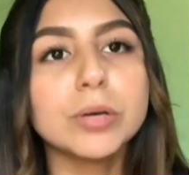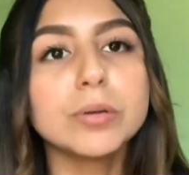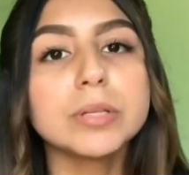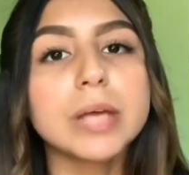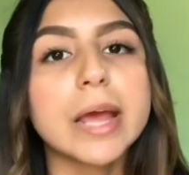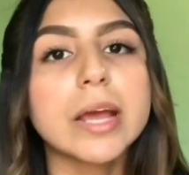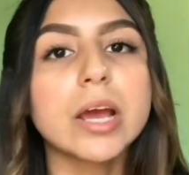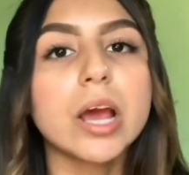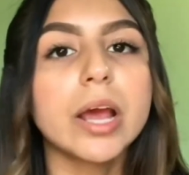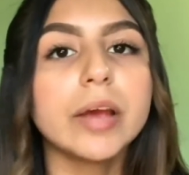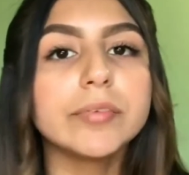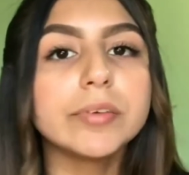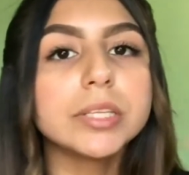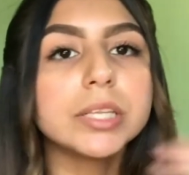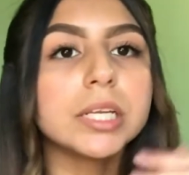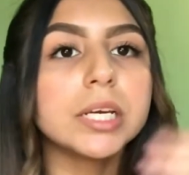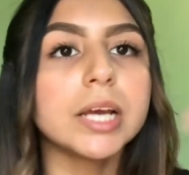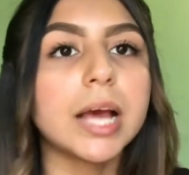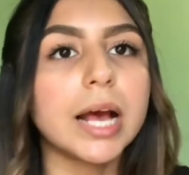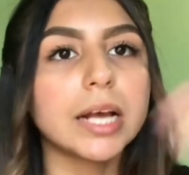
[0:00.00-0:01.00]
Like
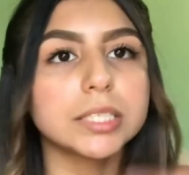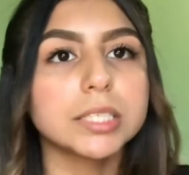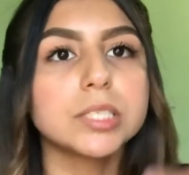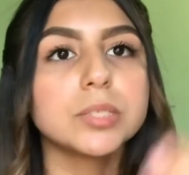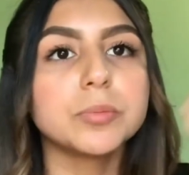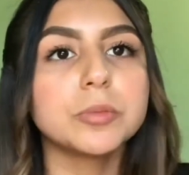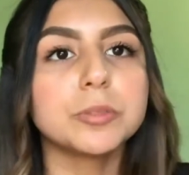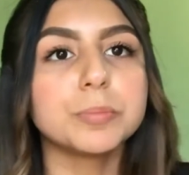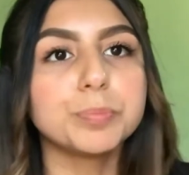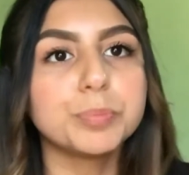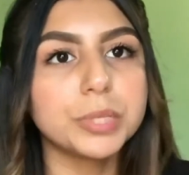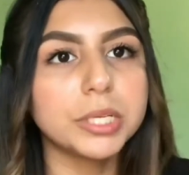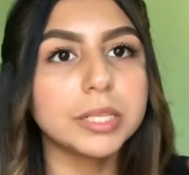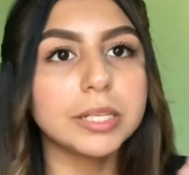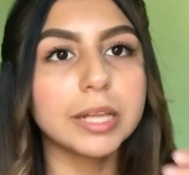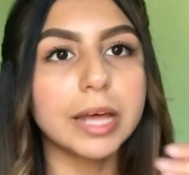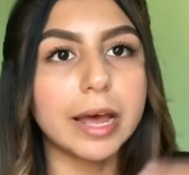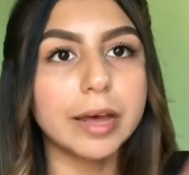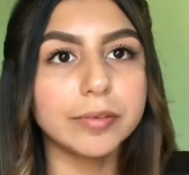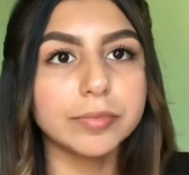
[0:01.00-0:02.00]
everything has to be
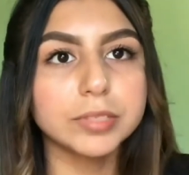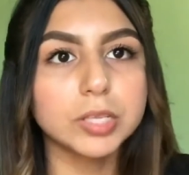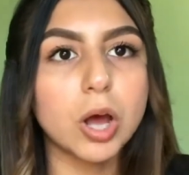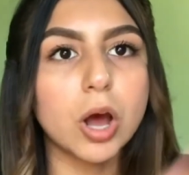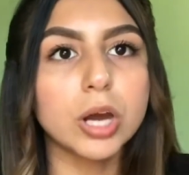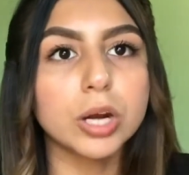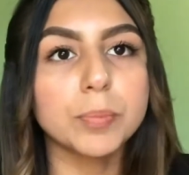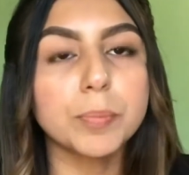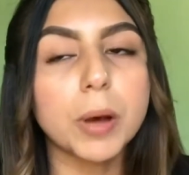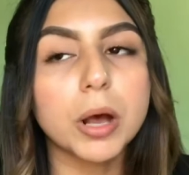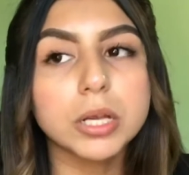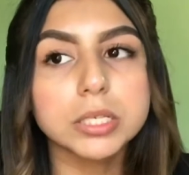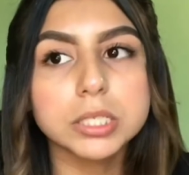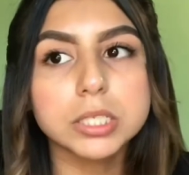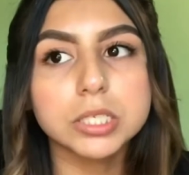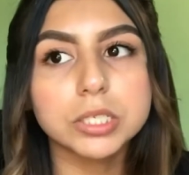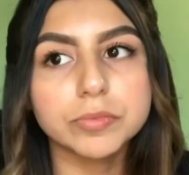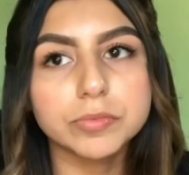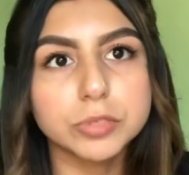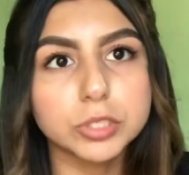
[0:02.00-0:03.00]
left on a
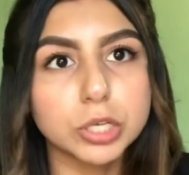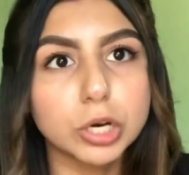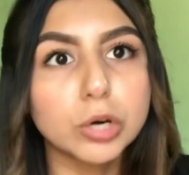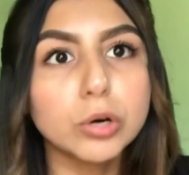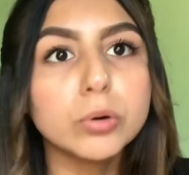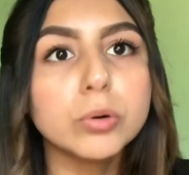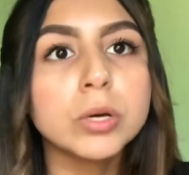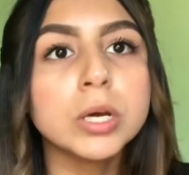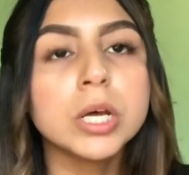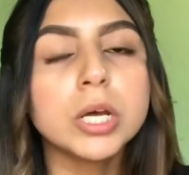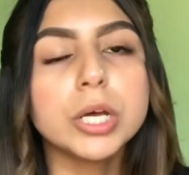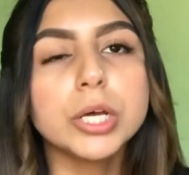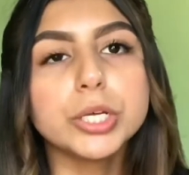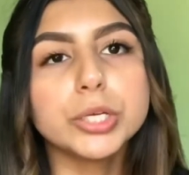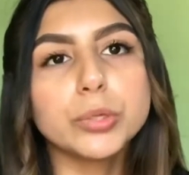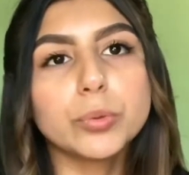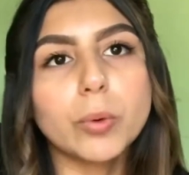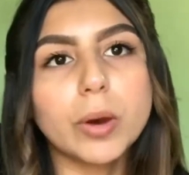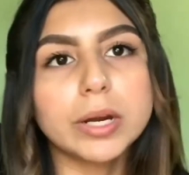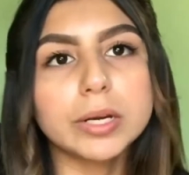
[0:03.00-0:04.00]
positive note.
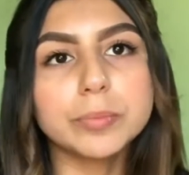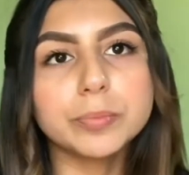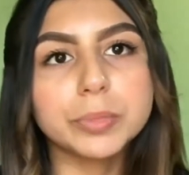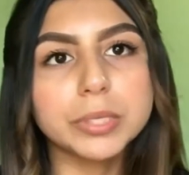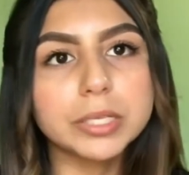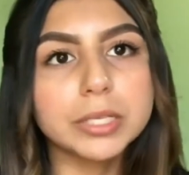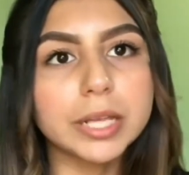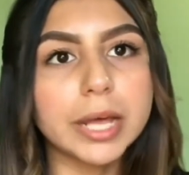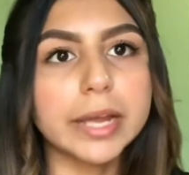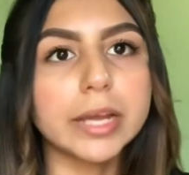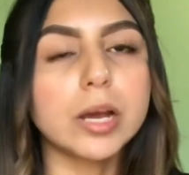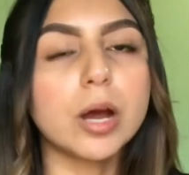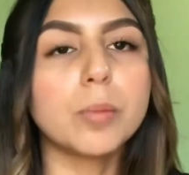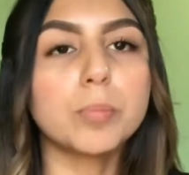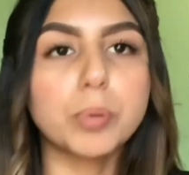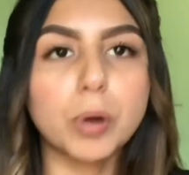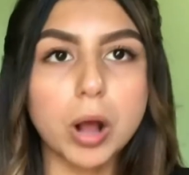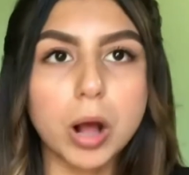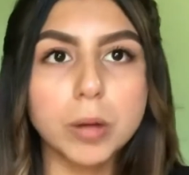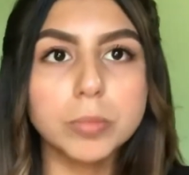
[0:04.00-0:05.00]
You want to be like a
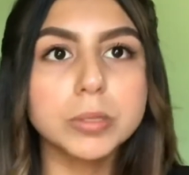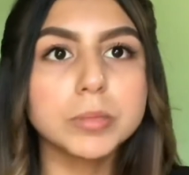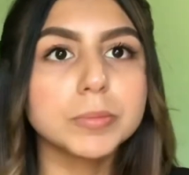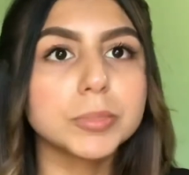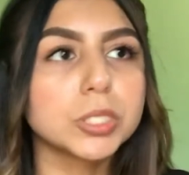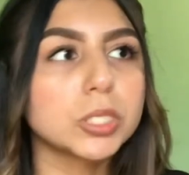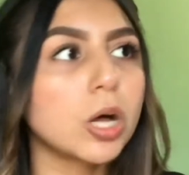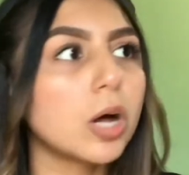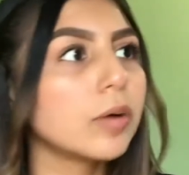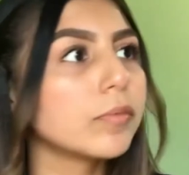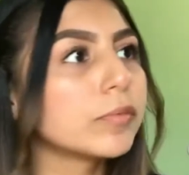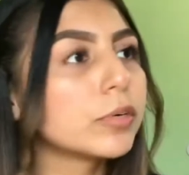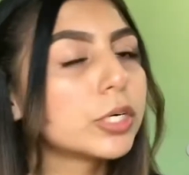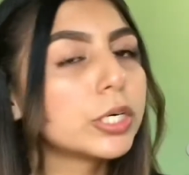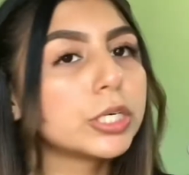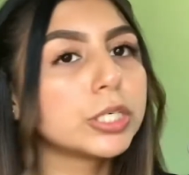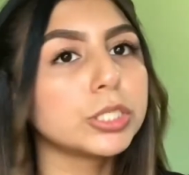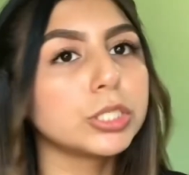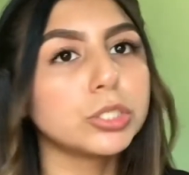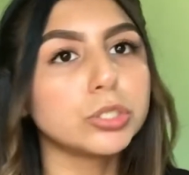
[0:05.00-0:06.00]
problem
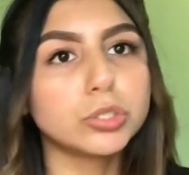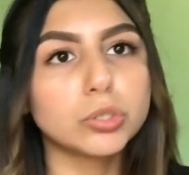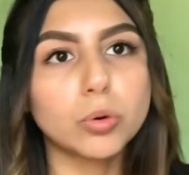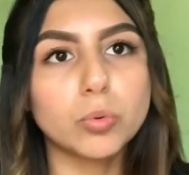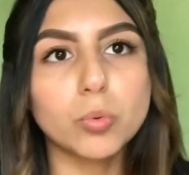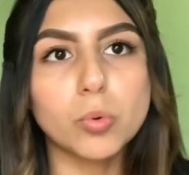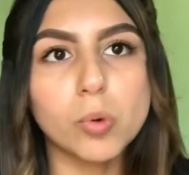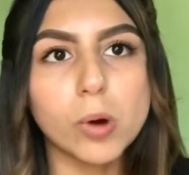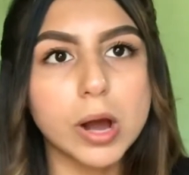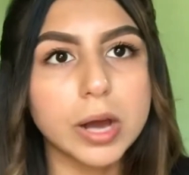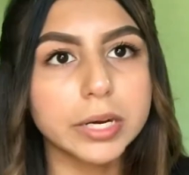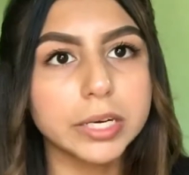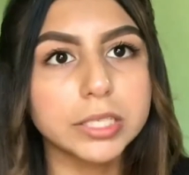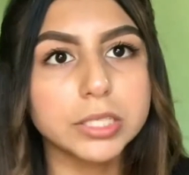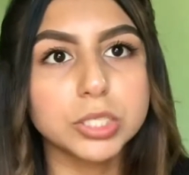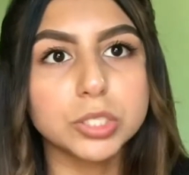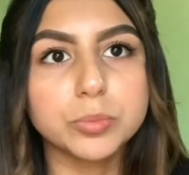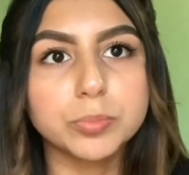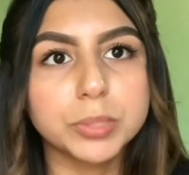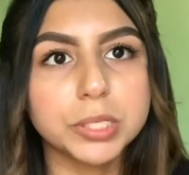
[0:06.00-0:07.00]
solver. You don't want
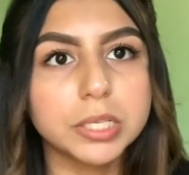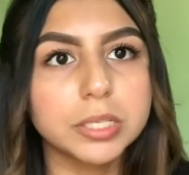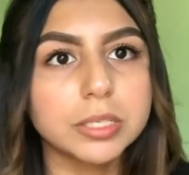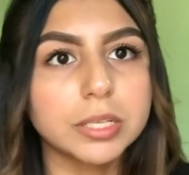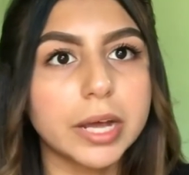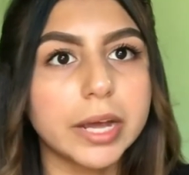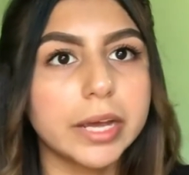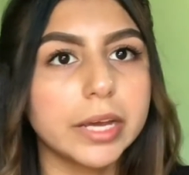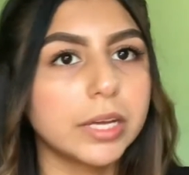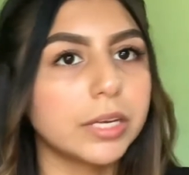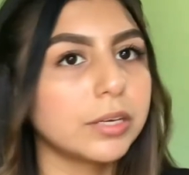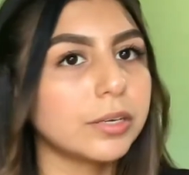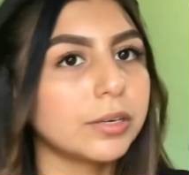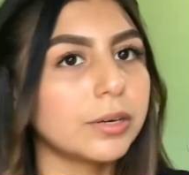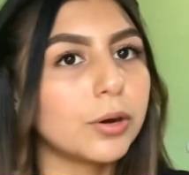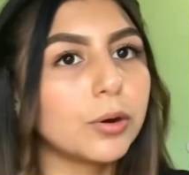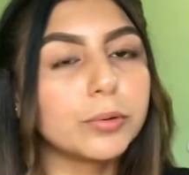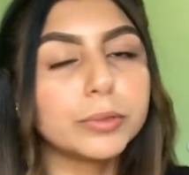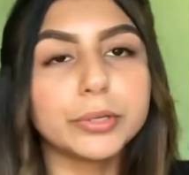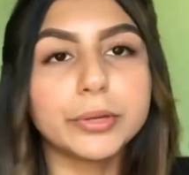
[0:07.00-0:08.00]
it to be like,
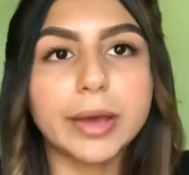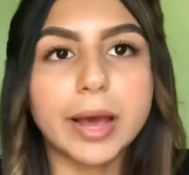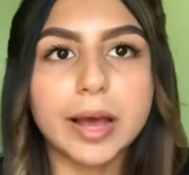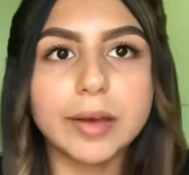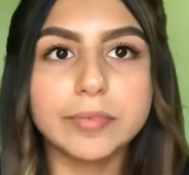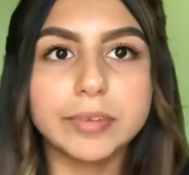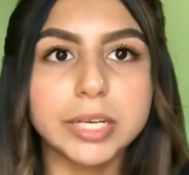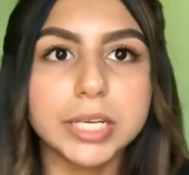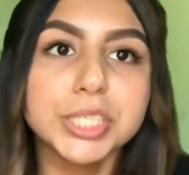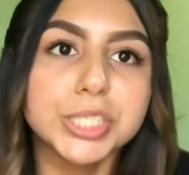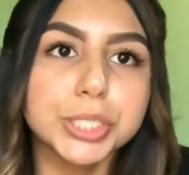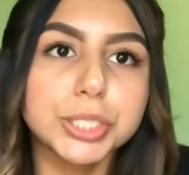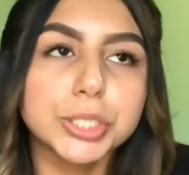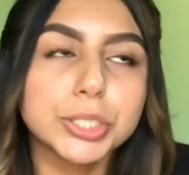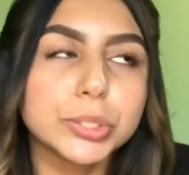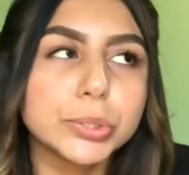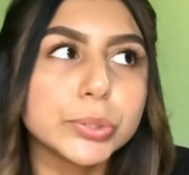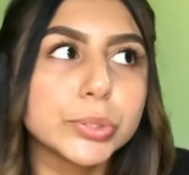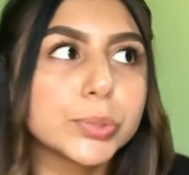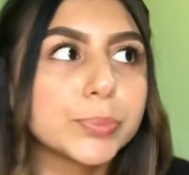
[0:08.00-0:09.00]
oh, you have
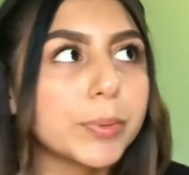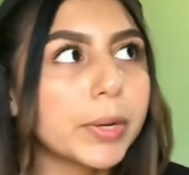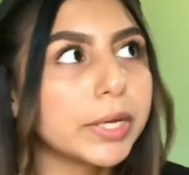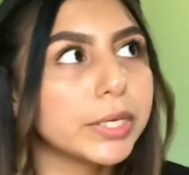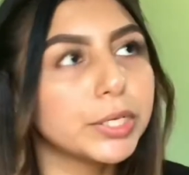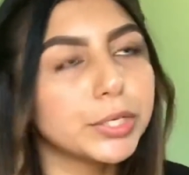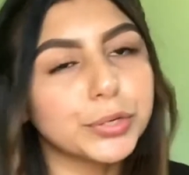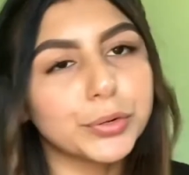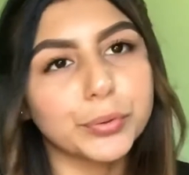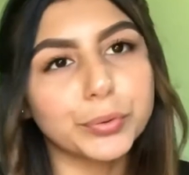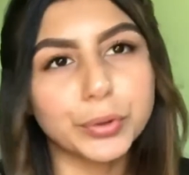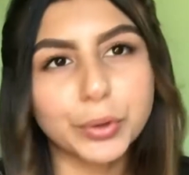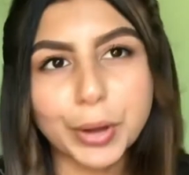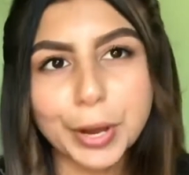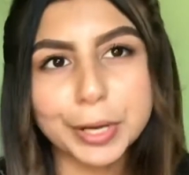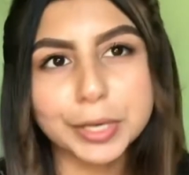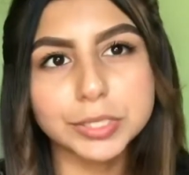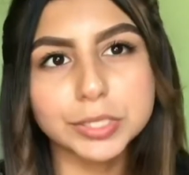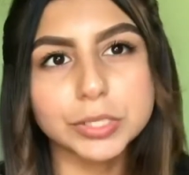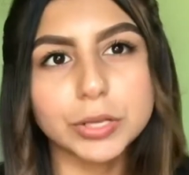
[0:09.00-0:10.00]
issues but you don't know
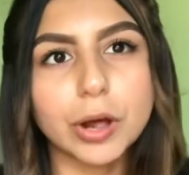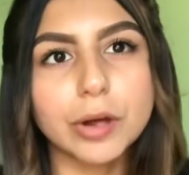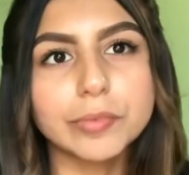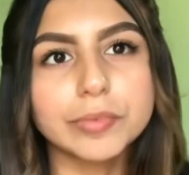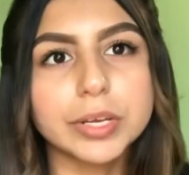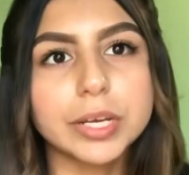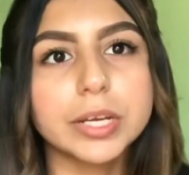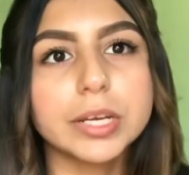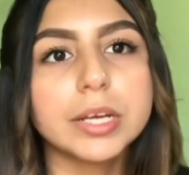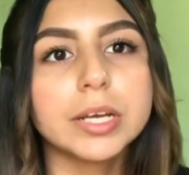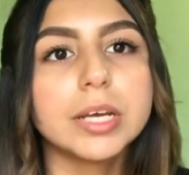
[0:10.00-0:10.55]
how to solve it.